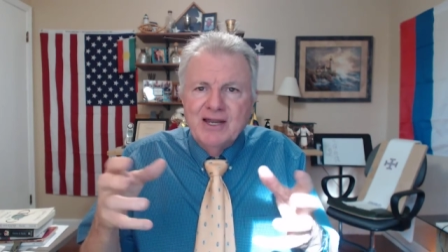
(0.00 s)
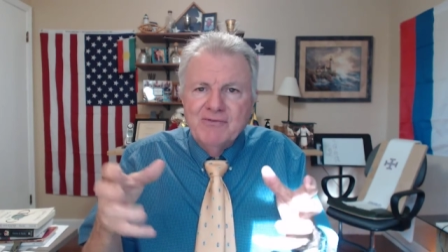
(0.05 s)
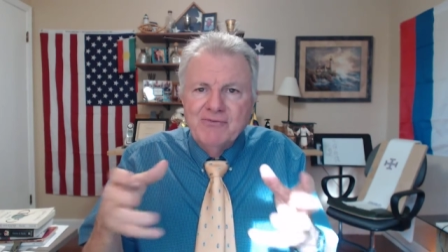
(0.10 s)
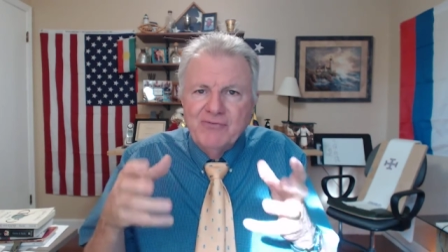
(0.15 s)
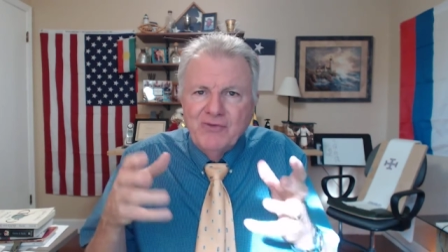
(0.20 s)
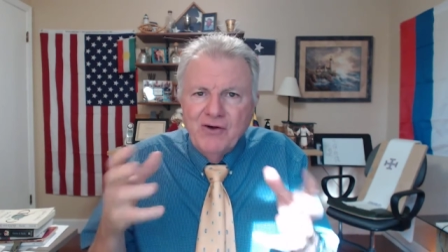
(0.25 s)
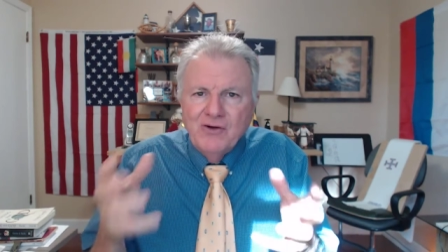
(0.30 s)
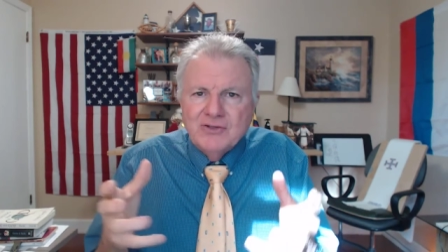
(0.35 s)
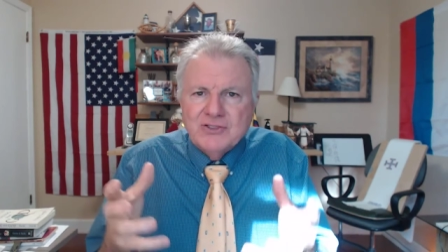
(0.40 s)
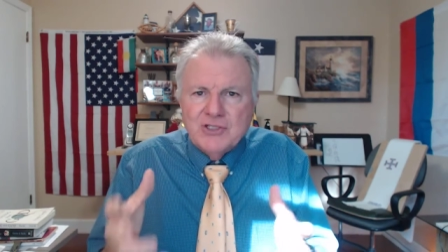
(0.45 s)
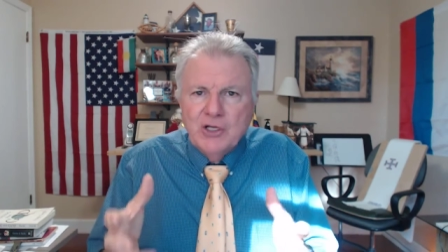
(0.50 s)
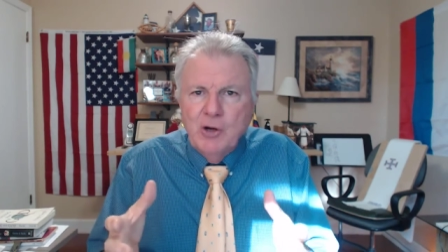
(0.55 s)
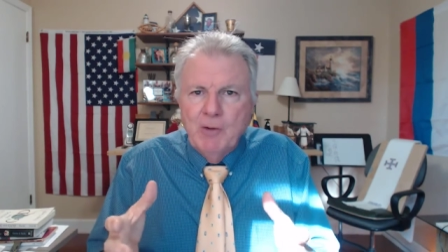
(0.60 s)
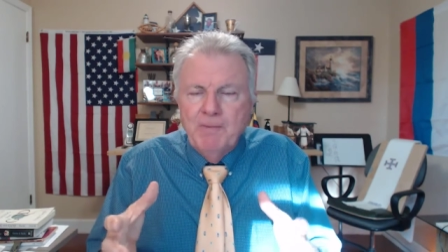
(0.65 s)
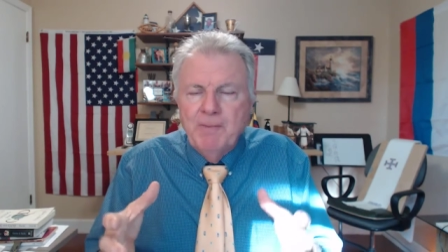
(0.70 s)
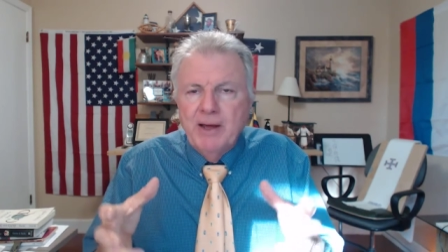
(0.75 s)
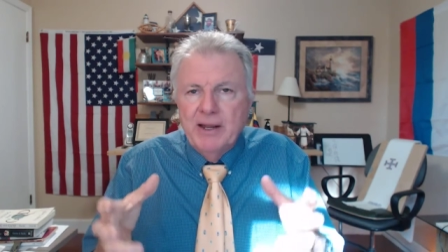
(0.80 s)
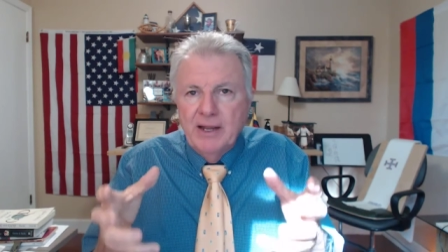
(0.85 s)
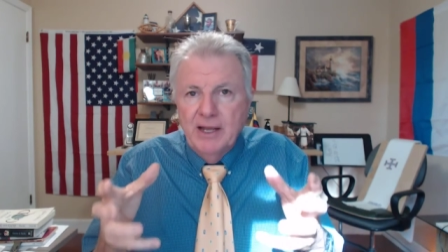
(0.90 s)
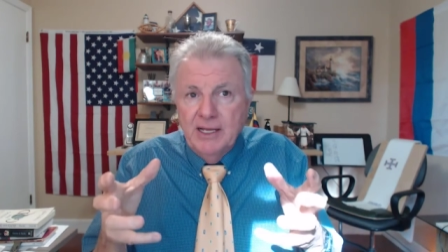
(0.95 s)
a false
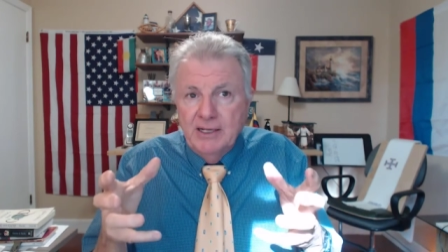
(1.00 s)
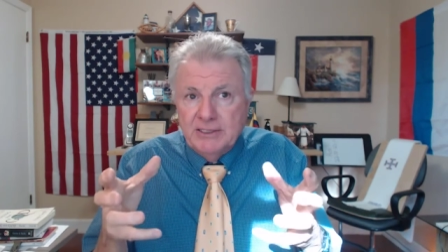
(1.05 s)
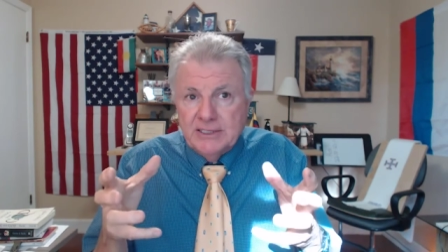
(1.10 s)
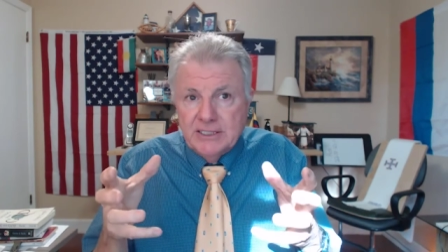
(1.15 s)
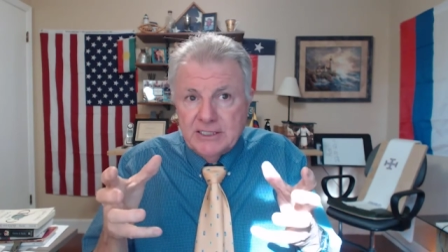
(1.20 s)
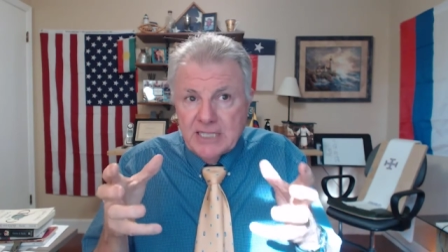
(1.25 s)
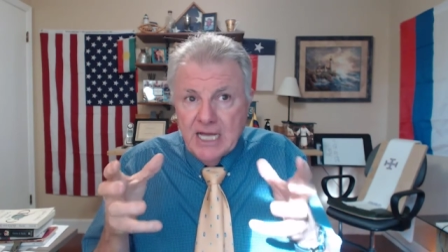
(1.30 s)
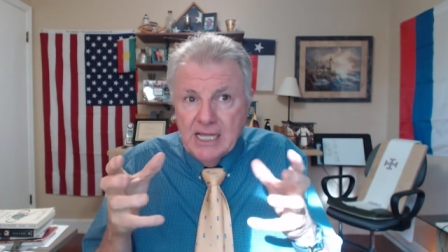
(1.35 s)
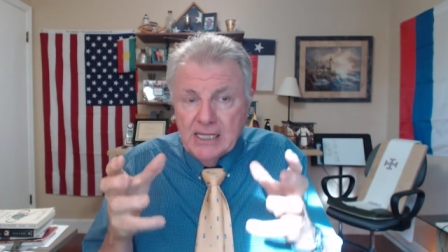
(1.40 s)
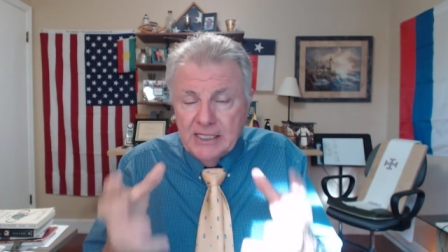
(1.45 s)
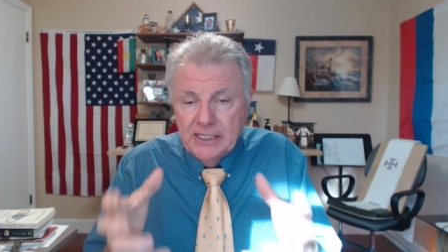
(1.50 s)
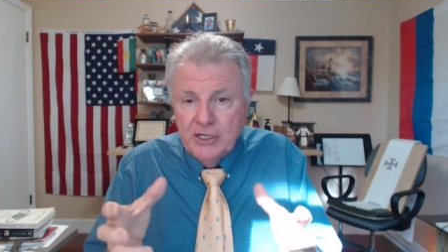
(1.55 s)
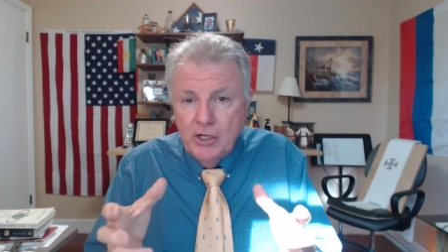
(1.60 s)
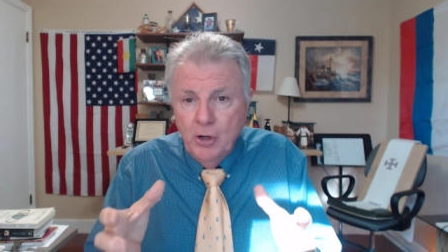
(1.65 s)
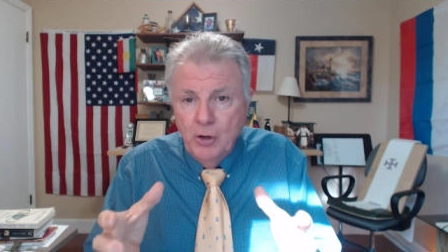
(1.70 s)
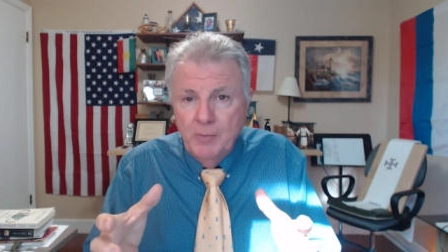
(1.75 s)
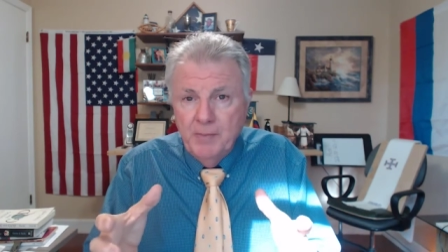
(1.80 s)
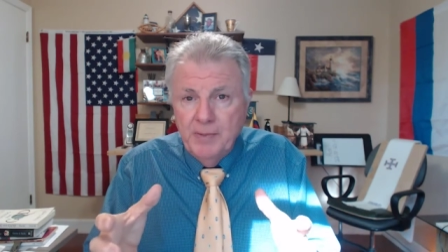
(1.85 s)
hope, but a solid hope